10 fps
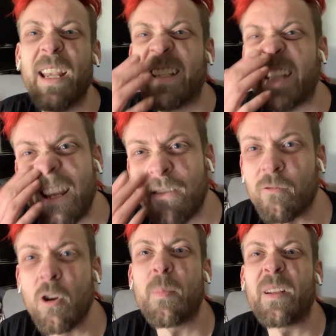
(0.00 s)
in Dave
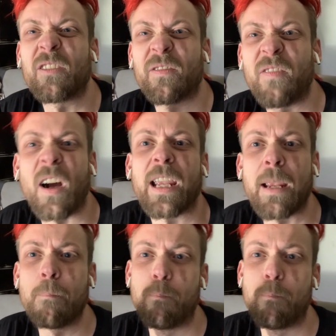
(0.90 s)
Rubin's fucking